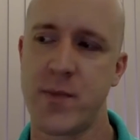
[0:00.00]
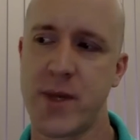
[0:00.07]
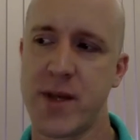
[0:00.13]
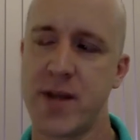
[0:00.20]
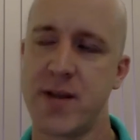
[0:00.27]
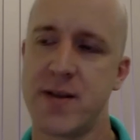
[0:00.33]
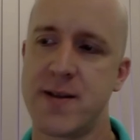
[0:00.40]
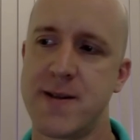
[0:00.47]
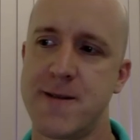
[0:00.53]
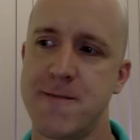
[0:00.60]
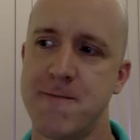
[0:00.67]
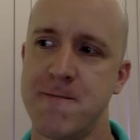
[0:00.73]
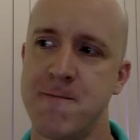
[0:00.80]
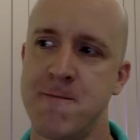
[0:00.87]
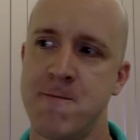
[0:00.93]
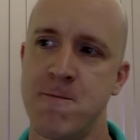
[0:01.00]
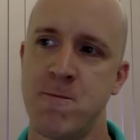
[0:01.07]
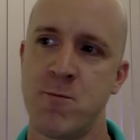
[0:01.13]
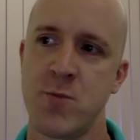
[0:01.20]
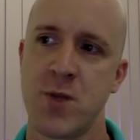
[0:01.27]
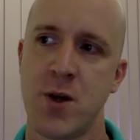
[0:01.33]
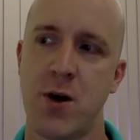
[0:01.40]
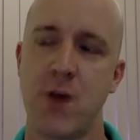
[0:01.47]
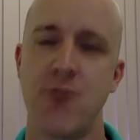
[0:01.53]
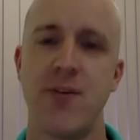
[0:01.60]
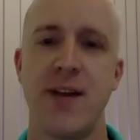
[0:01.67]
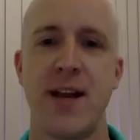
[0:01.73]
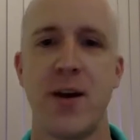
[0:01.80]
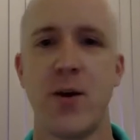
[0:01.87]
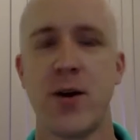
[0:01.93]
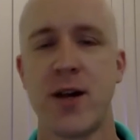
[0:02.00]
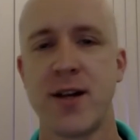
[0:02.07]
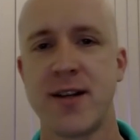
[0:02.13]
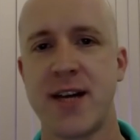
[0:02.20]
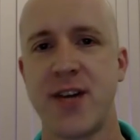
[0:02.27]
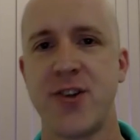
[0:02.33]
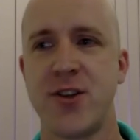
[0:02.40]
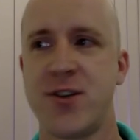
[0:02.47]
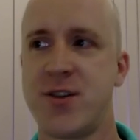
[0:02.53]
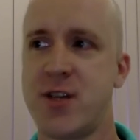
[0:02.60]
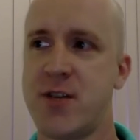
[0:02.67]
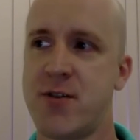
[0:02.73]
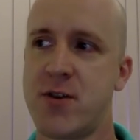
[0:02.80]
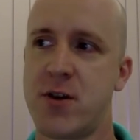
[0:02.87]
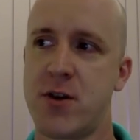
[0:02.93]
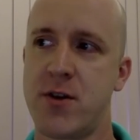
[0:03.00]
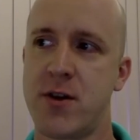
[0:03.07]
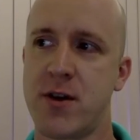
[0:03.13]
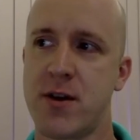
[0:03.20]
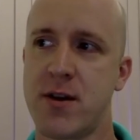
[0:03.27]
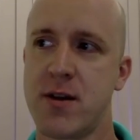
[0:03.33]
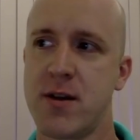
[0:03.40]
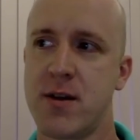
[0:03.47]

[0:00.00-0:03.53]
because often in organisations you've got the